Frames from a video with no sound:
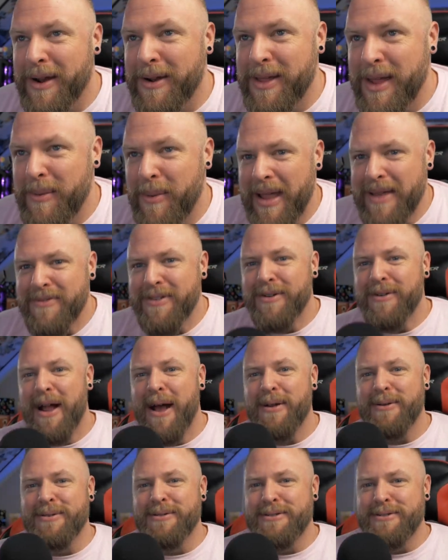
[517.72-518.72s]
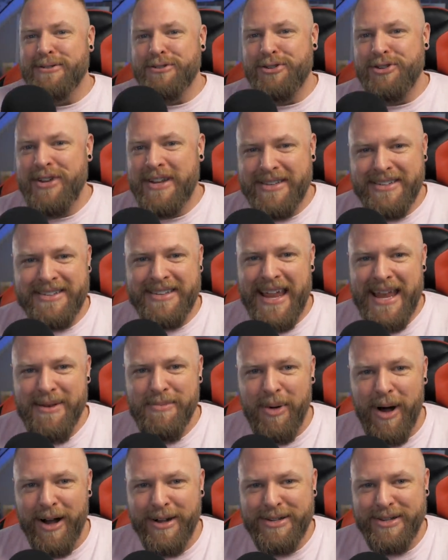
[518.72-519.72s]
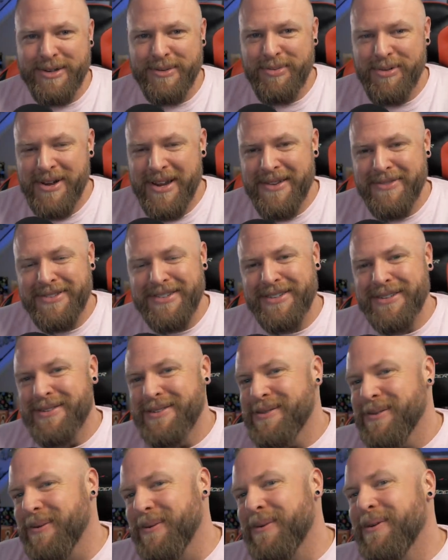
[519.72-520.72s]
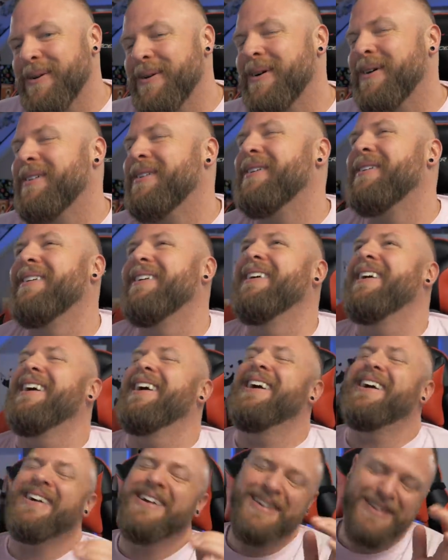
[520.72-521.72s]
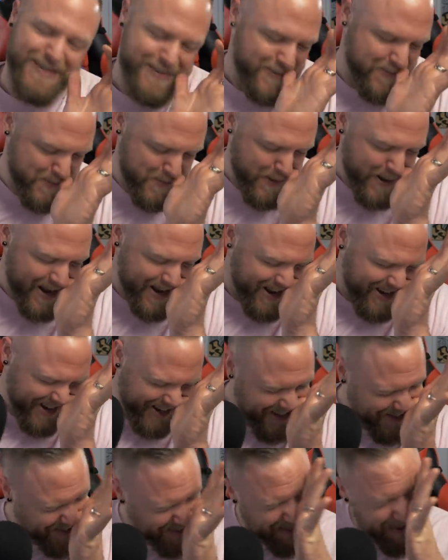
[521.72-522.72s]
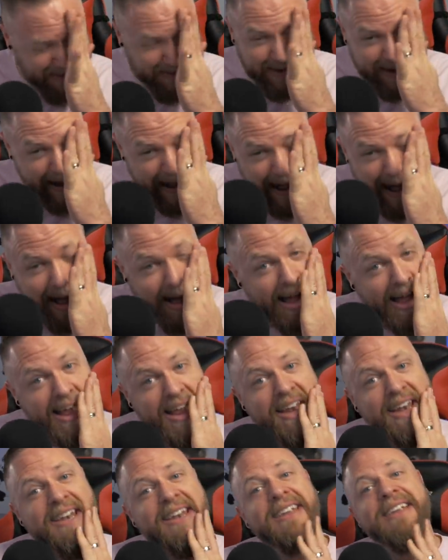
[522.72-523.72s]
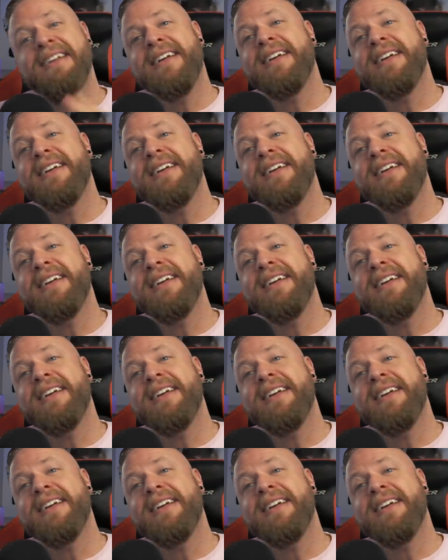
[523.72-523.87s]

are they waving around shit-stained boxer briefs, dude? What is going on?